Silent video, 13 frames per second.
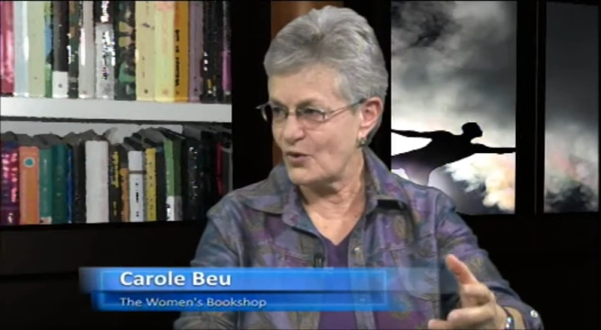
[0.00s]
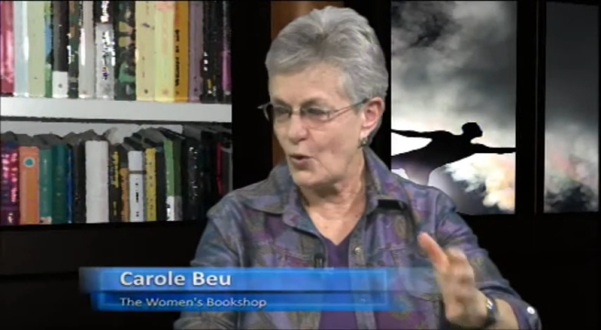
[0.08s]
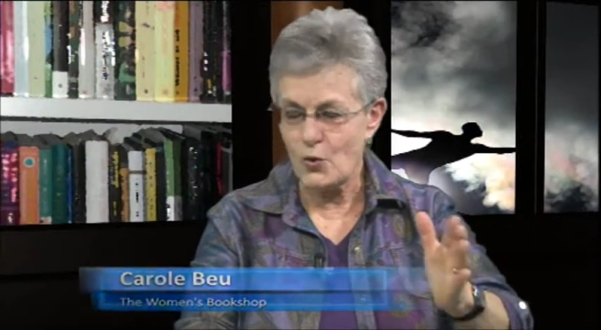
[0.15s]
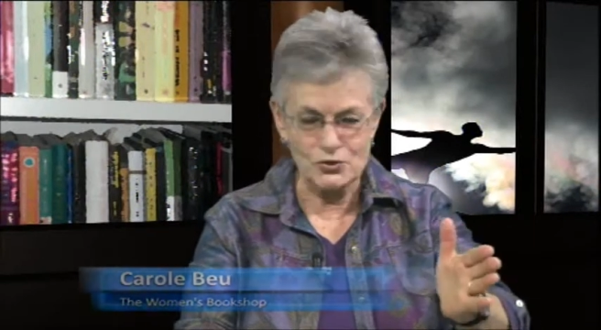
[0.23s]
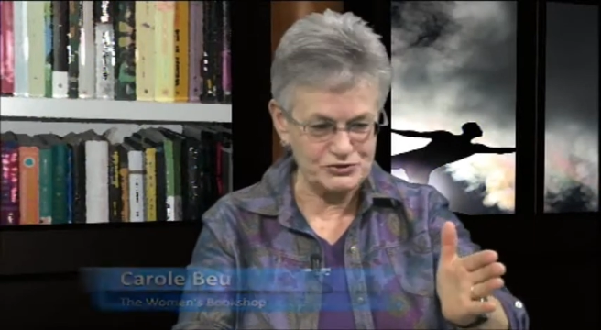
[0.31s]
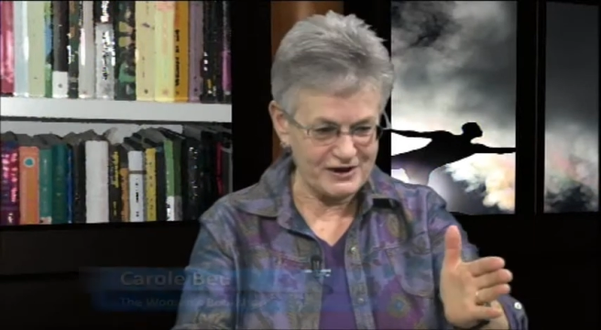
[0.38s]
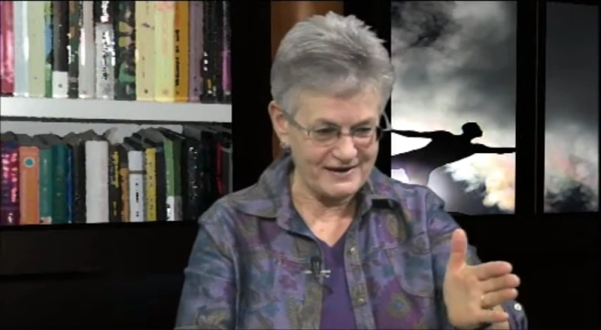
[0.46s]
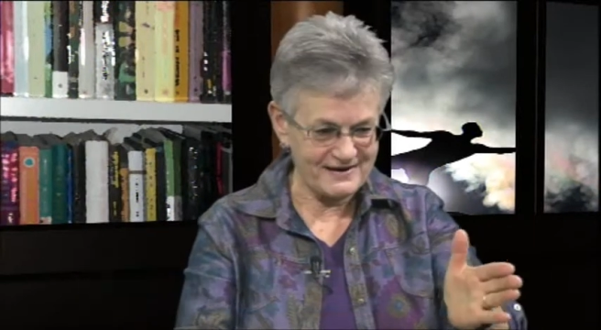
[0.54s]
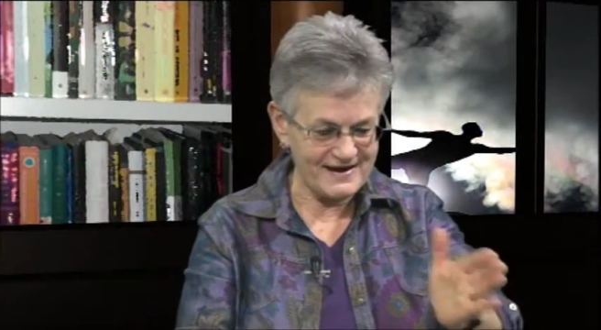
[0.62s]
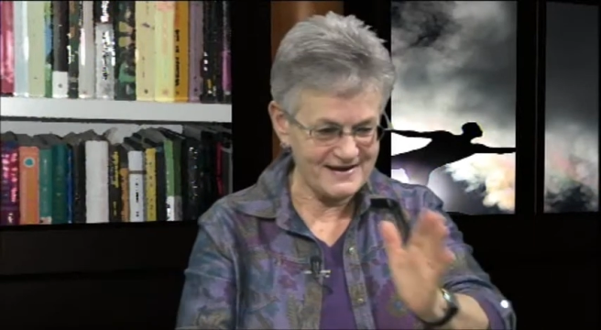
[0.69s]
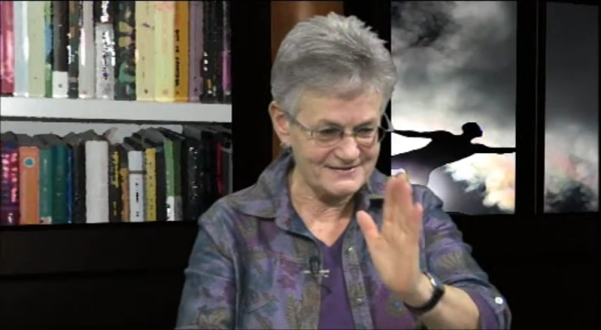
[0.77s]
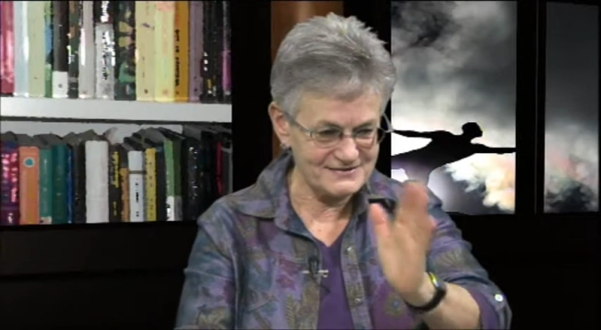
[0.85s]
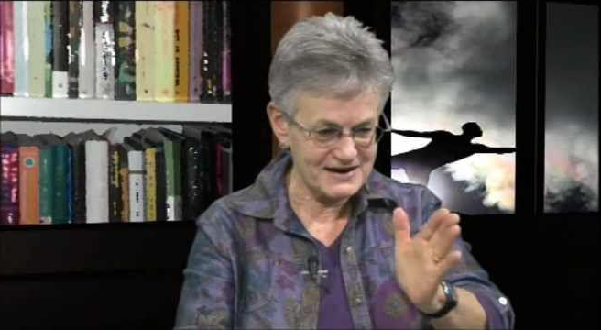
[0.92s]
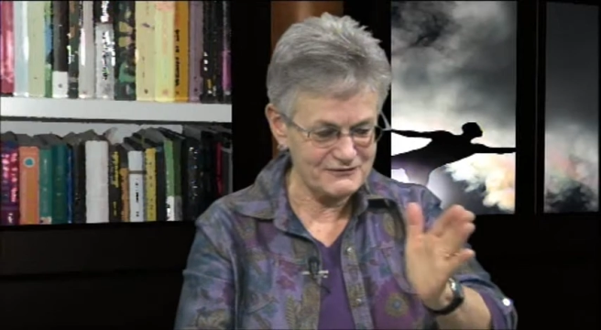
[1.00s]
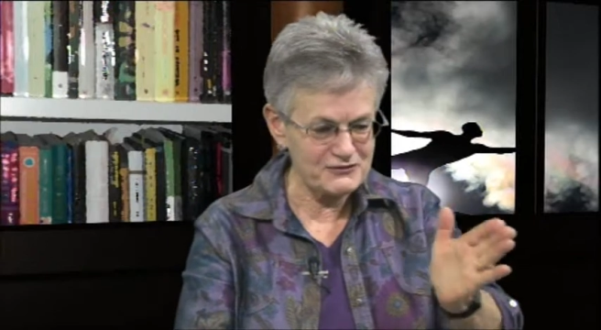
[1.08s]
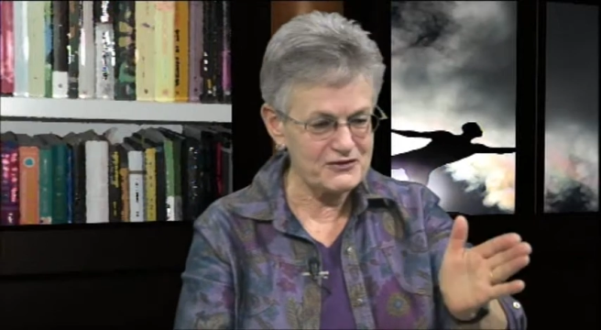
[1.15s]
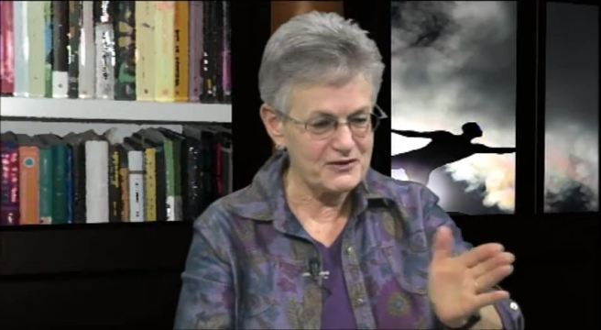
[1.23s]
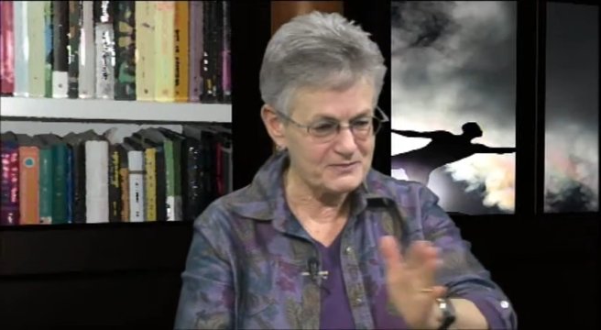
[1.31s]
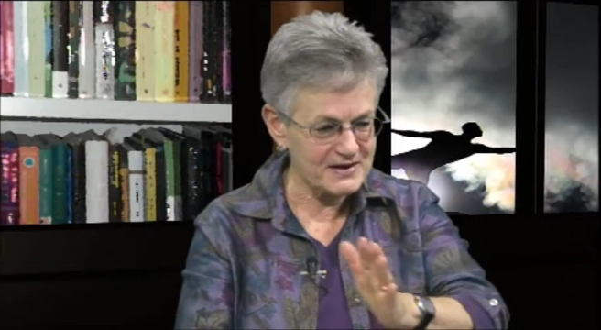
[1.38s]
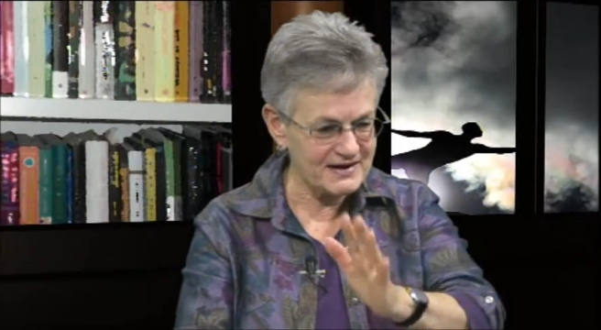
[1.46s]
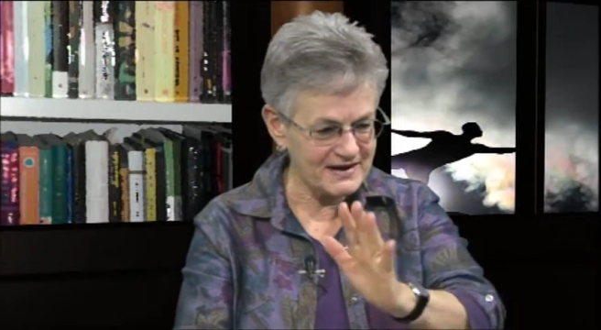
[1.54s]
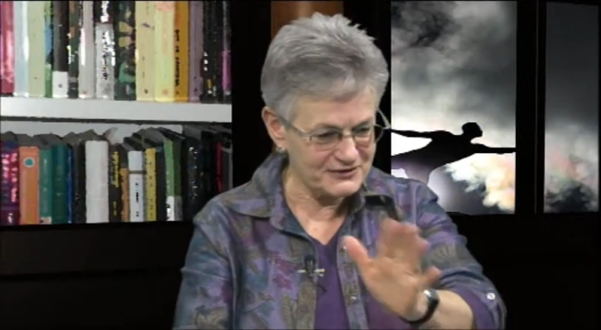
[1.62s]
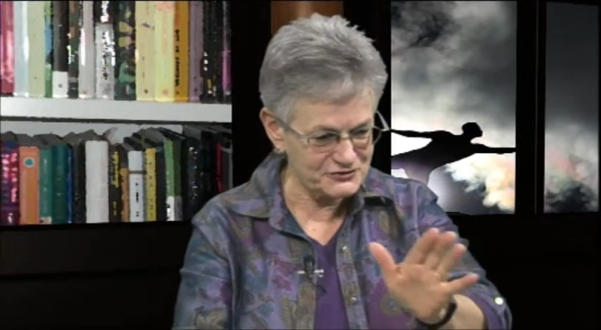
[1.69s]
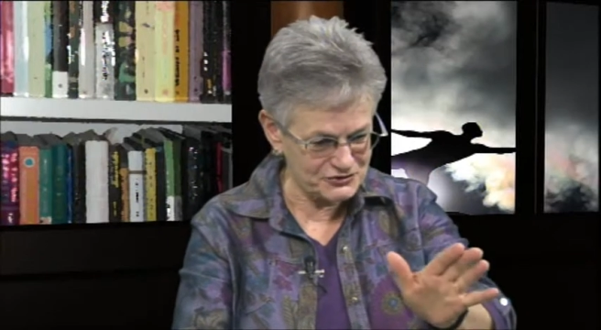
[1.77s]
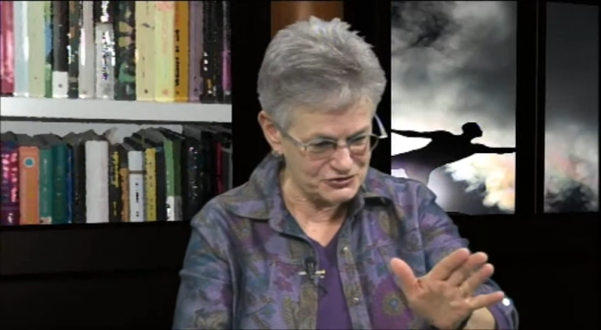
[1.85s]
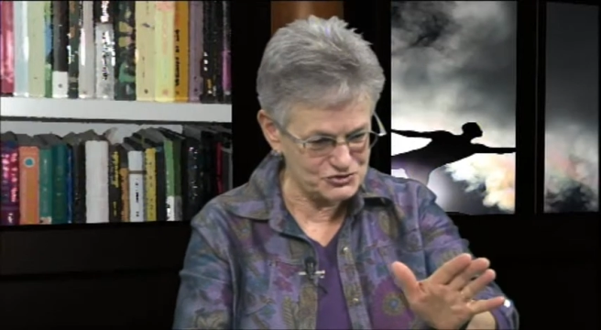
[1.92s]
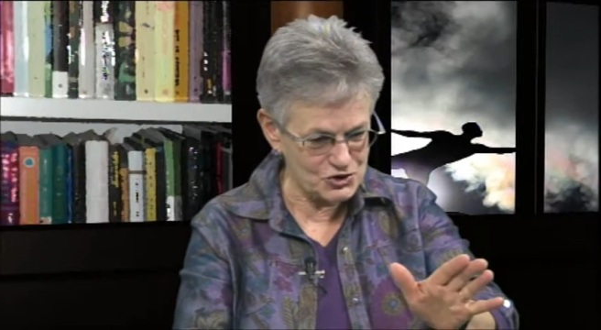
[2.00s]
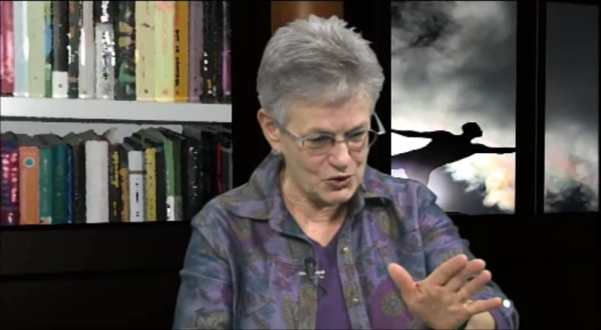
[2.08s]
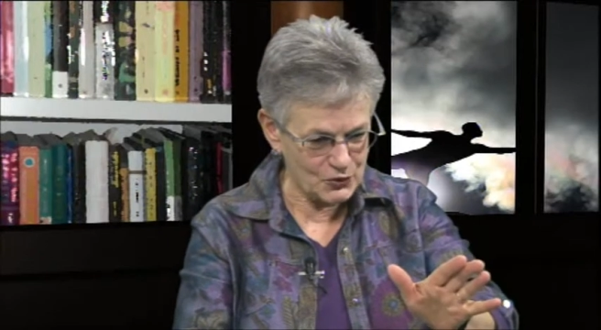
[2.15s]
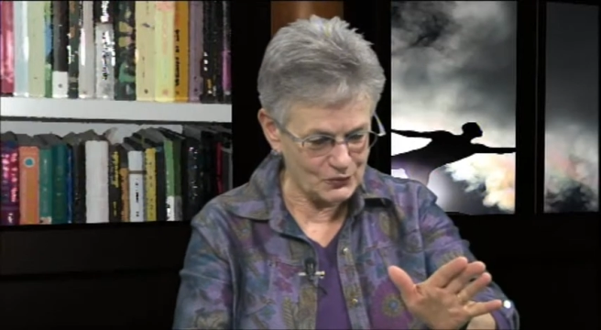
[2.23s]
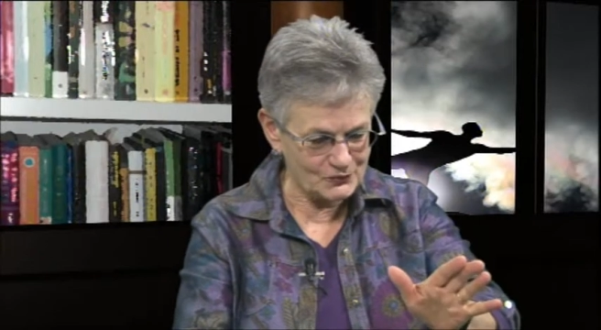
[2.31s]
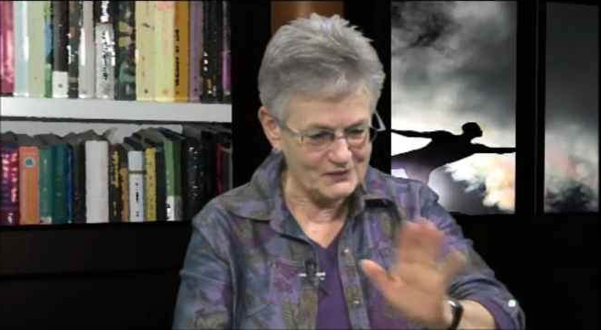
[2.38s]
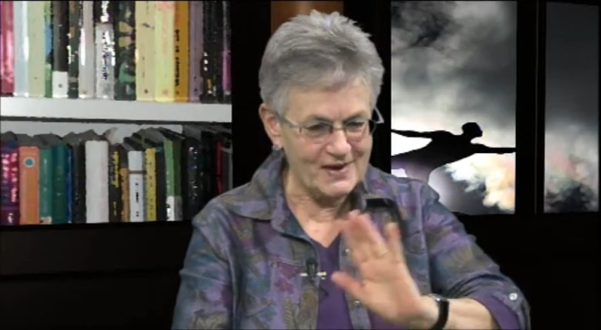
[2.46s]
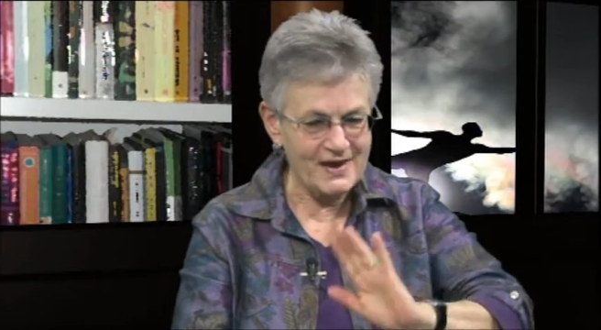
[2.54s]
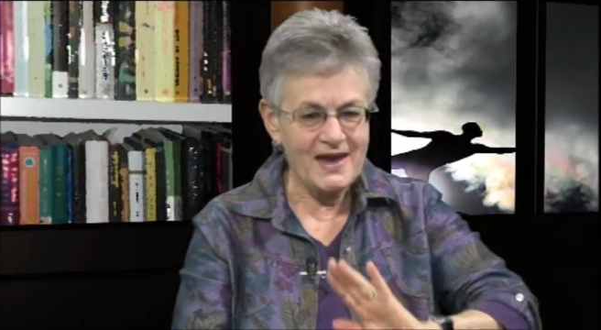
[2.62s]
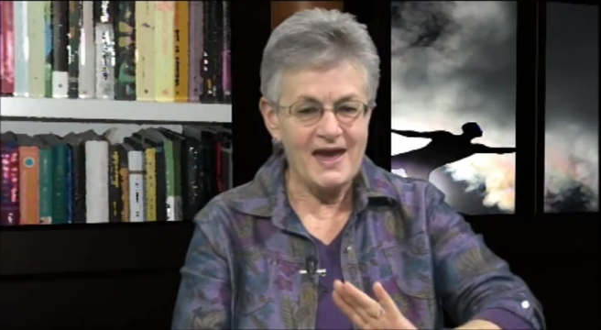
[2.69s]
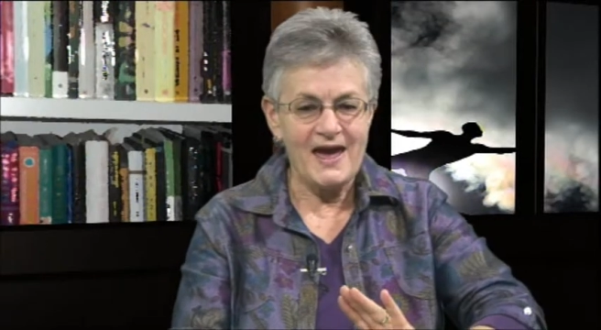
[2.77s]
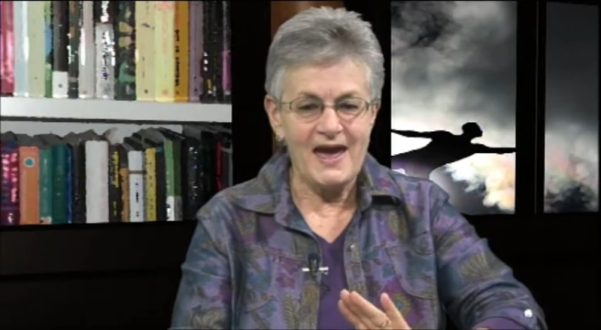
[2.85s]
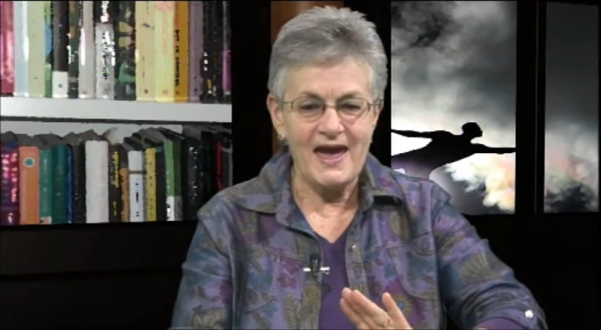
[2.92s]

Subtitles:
Order and everything being under control. Mm-hmm.